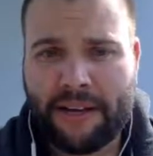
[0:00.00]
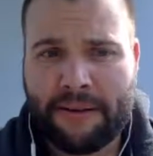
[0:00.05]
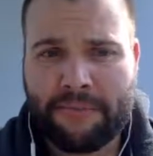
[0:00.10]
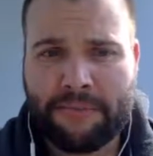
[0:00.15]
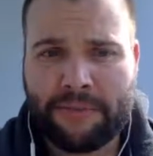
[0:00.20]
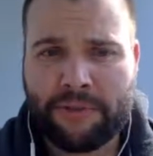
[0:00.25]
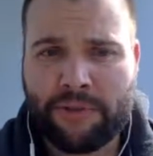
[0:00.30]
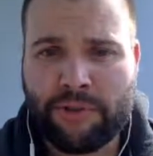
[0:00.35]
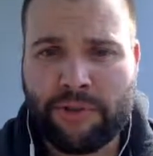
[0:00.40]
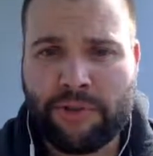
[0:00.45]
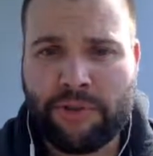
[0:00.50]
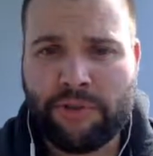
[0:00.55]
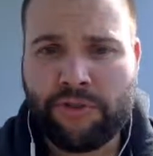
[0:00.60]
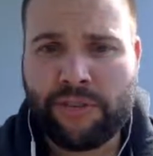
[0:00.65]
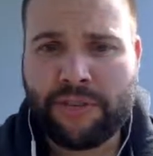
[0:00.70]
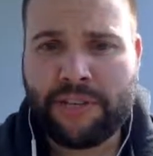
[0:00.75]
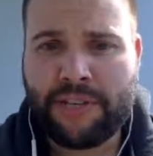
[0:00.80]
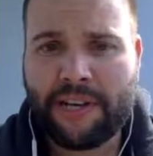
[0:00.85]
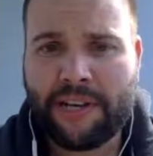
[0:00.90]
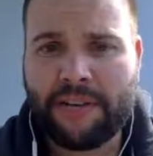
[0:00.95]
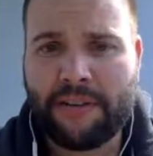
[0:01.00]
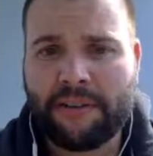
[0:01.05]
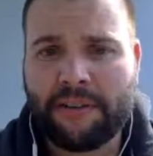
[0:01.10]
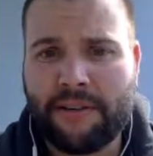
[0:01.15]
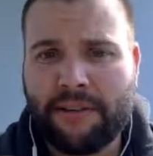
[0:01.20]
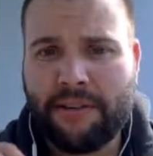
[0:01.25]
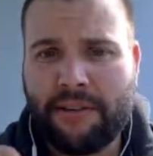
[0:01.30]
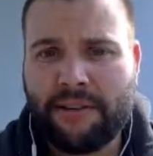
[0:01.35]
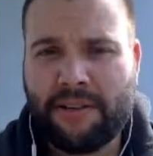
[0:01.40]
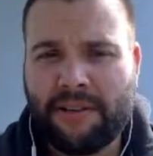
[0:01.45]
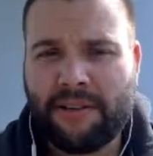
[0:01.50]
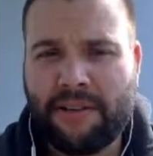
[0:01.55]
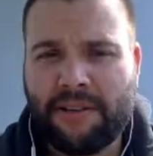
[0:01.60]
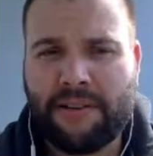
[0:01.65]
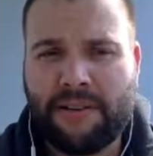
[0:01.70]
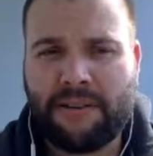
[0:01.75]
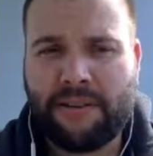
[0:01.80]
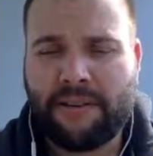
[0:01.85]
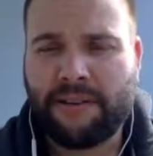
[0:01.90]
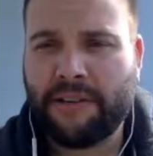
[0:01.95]
So you just hit,
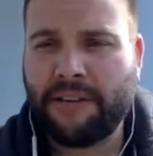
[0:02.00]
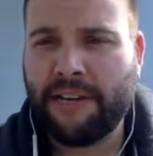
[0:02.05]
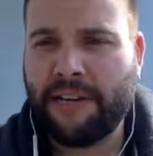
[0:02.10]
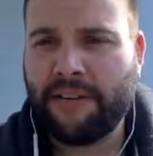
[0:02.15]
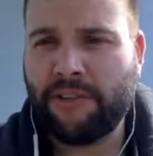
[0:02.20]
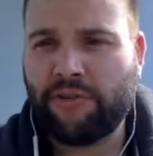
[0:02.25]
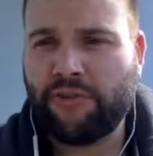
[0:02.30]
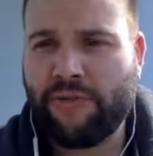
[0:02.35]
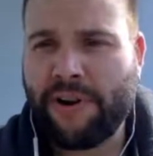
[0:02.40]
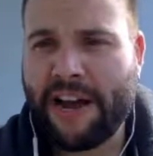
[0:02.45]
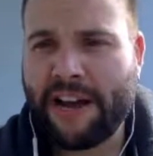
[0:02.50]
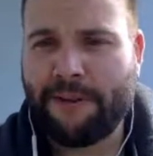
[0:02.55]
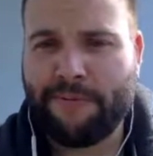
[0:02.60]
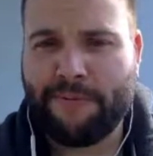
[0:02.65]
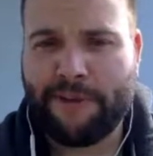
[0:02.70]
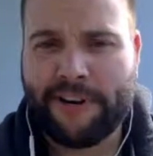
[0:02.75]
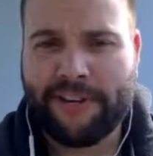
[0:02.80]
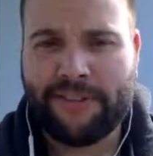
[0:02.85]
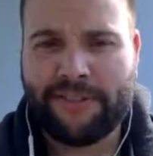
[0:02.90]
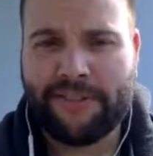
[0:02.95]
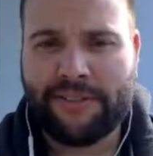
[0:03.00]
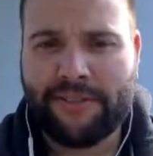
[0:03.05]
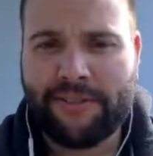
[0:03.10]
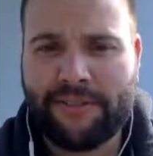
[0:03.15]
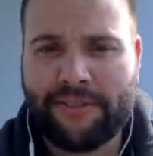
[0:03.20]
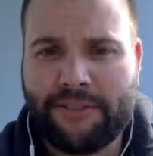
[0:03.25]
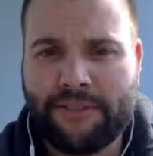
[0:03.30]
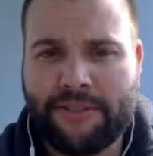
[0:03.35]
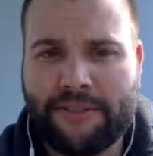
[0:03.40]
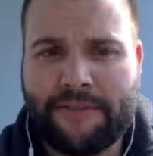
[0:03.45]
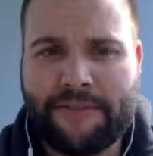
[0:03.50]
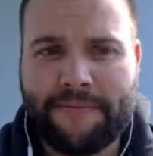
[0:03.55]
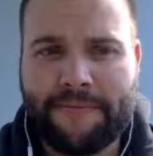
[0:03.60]
okay, track prices,